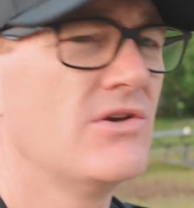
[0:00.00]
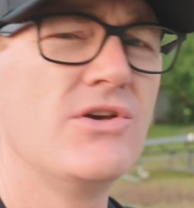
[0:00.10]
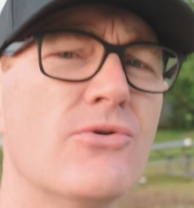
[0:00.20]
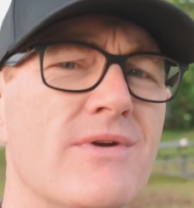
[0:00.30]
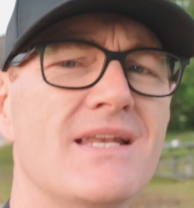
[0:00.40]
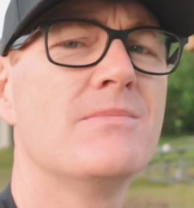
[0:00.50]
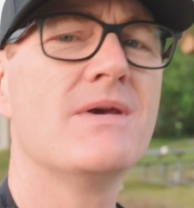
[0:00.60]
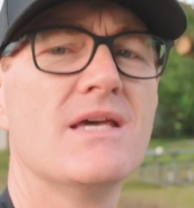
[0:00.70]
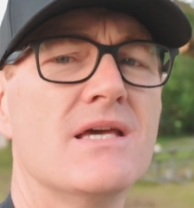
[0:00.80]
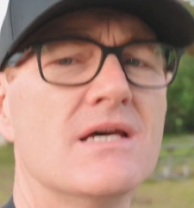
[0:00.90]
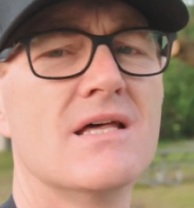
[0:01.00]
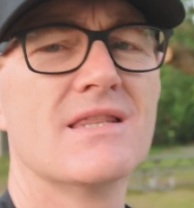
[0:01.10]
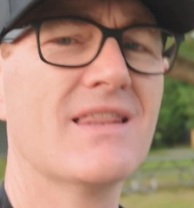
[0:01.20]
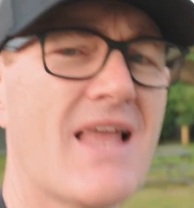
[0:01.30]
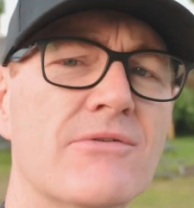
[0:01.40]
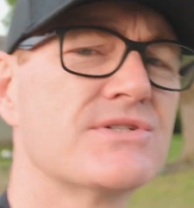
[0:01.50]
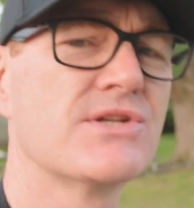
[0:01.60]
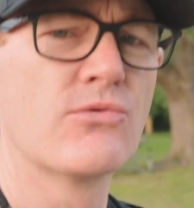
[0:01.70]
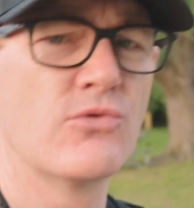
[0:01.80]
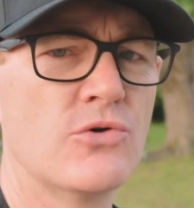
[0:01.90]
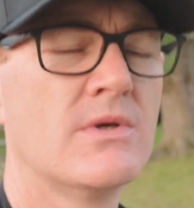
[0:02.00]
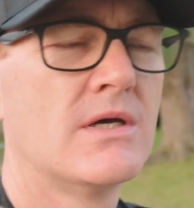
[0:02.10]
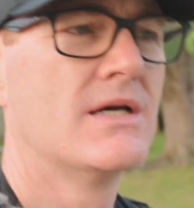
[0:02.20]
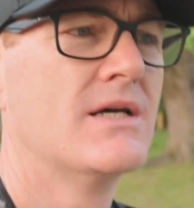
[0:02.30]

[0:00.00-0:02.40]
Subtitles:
You don't need to be the loudest in the room